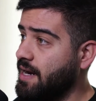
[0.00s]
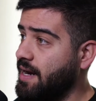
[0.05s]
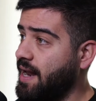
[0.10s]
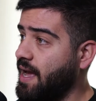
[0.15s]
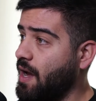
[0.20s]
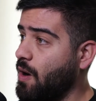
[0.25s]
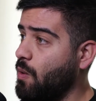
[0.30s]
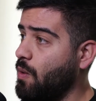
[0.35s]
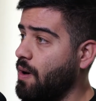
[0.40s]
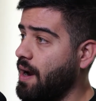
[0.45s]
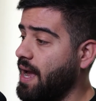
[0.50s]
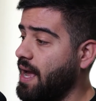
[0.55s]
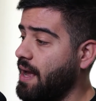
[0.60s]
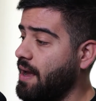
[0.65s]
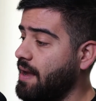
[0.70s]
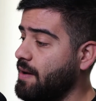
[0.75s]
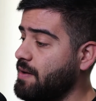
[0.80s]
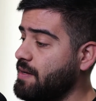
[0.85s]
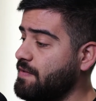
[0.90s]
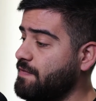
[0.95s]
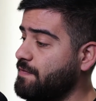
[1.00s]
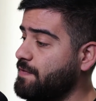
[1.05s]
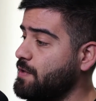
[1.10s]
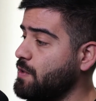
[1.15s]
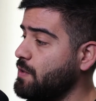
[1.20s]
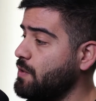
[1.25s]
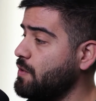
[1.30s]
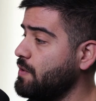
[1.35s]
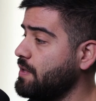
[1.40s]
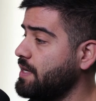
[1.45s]
Now, if
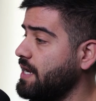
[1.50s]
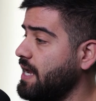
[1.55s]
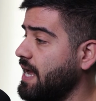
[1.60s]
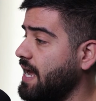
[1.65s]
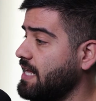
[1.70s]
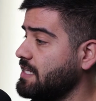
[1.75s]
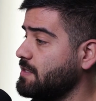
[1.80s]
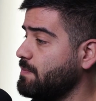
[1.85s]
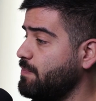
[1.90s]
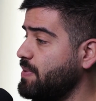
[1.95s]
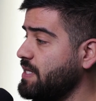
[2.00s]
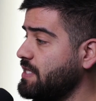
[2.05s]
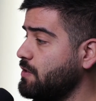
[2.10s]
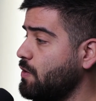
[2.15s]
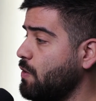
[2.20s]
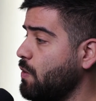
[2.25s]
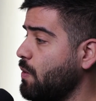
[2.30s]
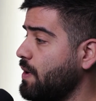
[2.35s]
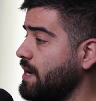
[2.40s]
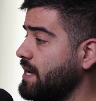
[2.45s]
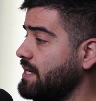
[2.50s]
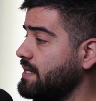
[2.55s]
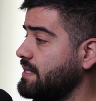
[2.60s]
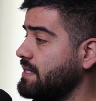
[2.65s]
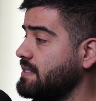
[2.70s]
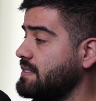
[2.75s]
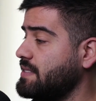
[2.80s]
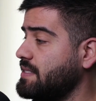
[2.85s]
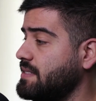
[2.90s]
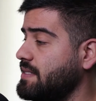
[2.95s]
you look at Bitcoin,
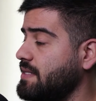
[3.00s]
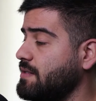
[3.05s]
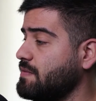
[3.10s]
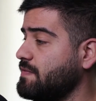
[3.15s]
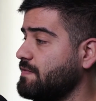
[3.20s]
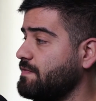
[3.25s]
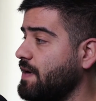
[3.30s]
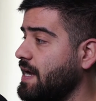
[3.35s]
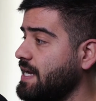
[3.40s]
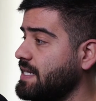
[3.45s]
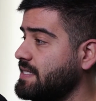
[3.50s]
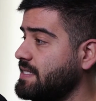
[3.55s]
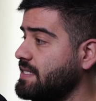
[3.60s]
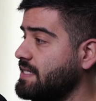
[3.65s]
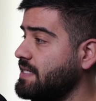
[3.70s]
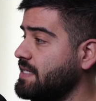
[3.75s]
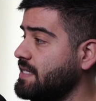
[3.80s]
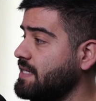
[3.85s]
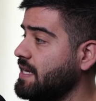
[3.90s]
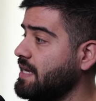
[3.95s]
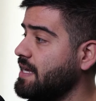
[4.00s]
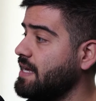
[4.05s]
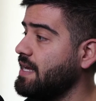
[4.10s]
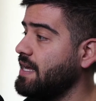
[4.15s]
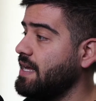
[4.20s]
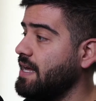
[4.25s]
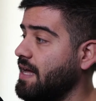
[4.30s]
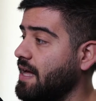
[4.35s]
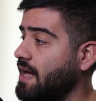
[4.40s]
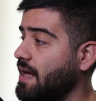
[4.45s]
it's still fighting
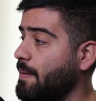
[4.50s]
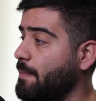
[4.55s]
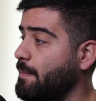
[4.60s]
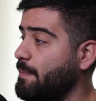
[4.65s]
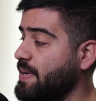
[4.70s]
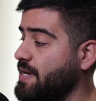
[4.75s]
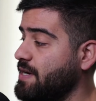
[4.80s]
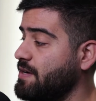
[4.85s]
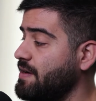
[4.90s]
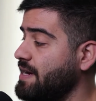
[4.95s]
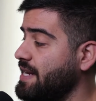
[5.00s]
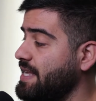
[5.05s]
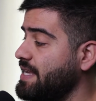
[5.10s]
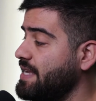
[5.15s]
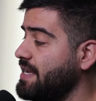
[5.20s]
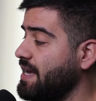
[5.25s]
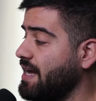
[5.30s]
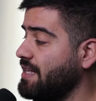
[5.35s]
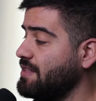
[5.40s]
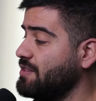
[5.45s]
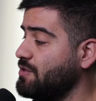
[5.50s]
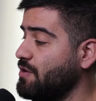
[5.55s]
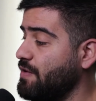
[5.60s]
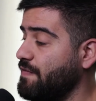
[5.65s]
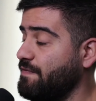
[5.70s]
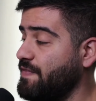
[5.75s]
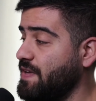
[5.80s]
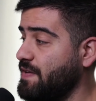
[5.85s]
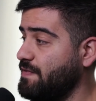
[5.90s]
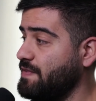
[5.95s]
barely under
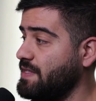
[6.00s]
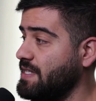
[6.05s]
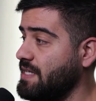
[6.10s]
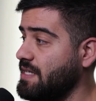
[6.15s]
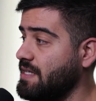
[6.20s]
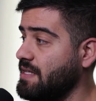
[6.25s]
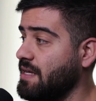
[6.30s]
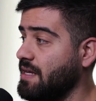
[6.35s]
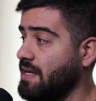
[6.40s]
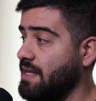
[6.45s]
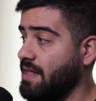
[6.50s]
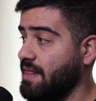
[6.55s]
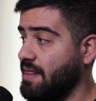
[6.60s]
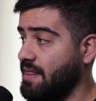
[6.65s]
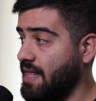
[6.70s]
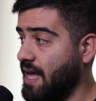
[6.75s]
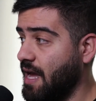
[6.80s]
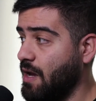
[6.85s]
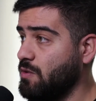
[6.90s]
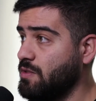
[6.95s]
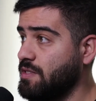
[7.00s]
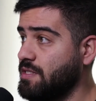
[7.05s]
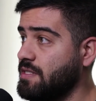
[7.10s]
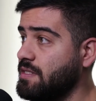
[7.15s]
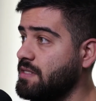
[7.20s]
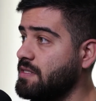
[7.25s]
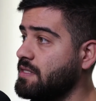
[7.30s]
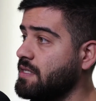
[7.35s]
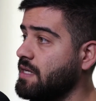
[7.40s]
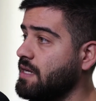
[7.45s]

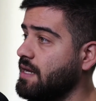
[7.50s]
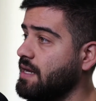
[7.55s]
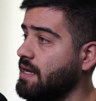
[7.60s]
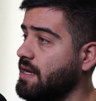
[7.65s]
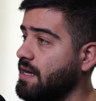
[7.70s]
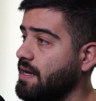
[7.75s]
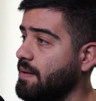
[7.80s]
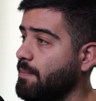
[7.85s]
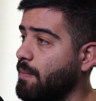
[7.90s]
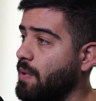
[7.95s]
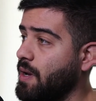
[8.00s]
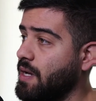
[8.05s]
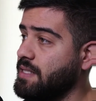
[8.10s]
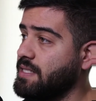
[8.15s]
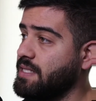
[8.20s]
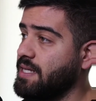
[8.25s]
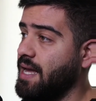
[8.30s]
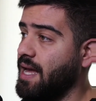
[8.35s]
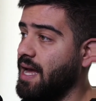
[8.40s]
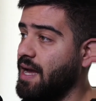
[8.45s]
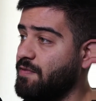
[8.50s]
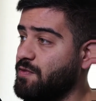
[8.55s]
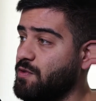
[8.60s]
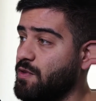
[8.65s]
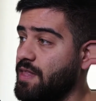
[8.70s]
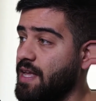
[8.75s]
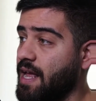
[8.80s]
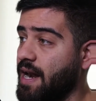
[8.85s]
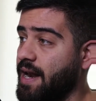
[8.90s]
50,000. But after the